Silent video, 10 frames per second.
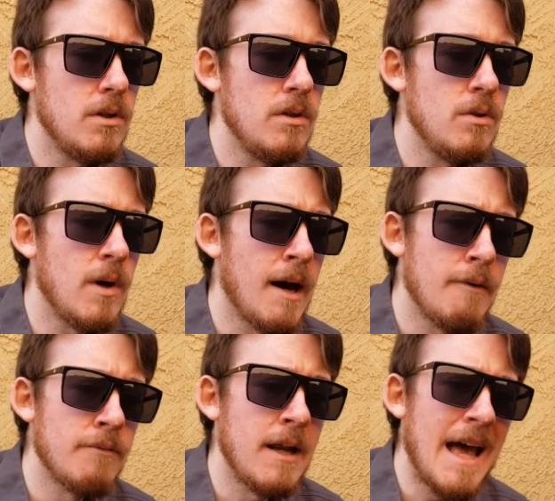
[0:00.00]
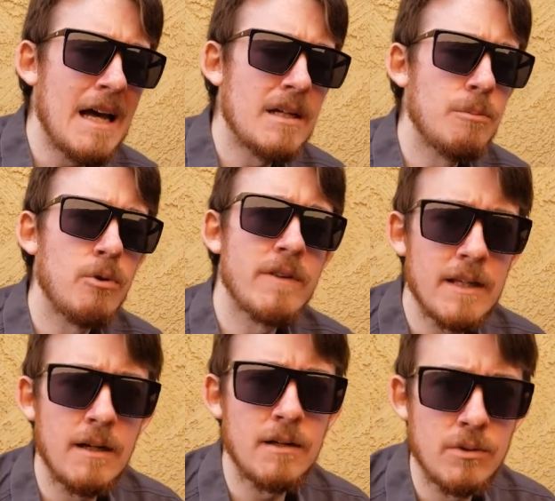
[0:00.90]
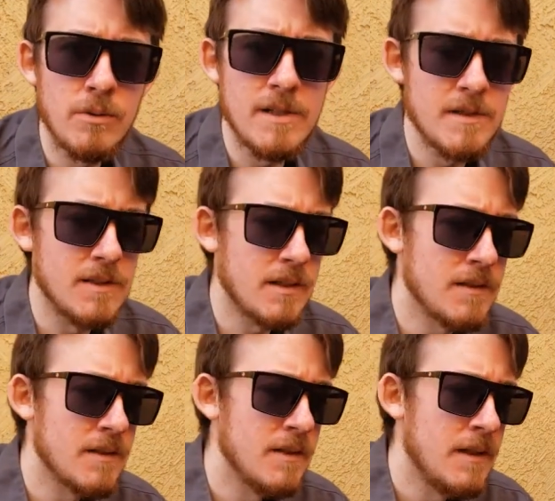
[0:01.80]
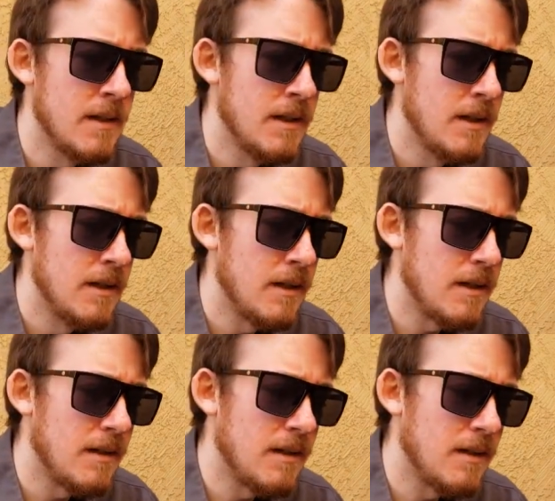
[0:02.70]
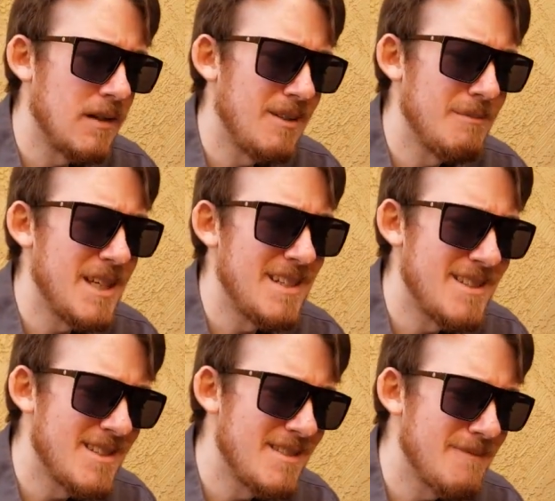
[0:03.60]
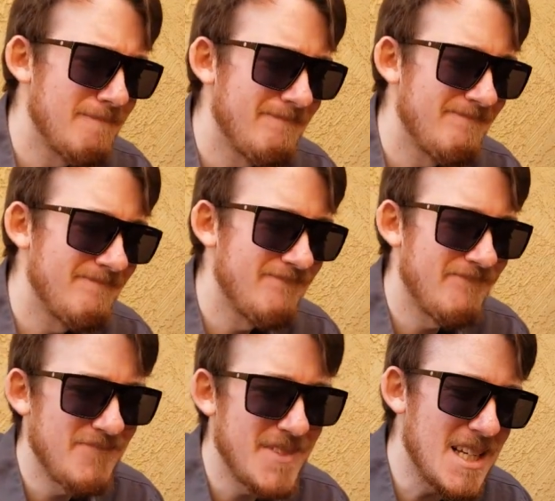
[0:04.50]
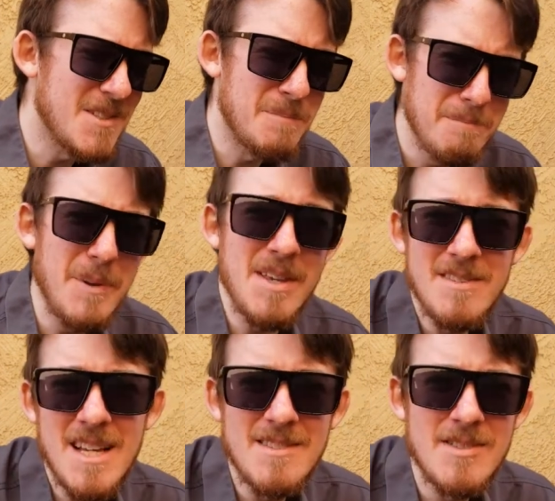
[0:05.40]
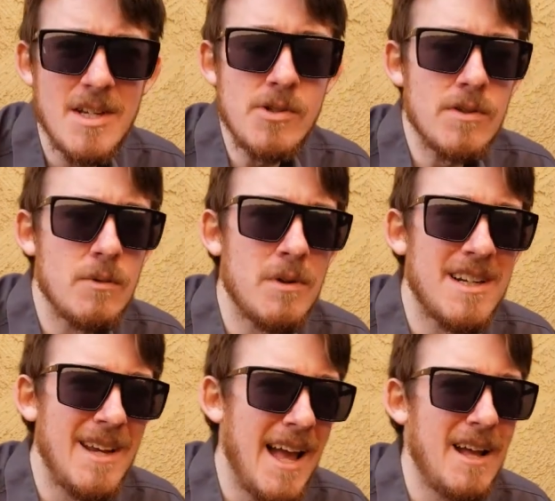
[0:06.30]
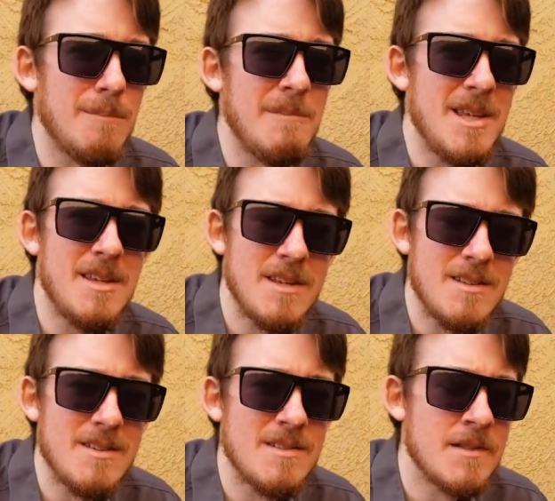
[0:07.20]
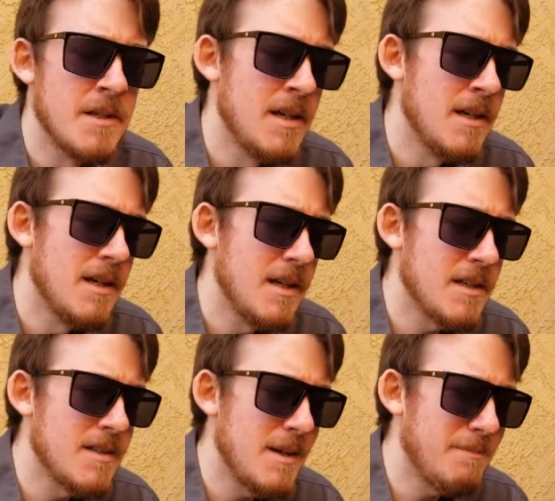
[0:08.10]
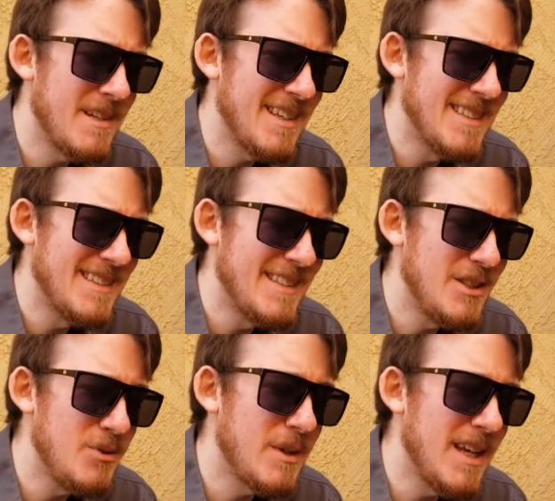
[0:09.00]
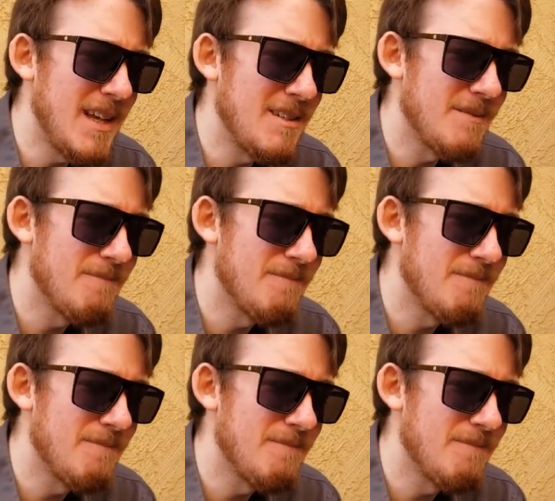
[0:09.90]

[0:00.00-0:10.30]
you have an atom with characteristics, and that's essentially what an atom is, except you can't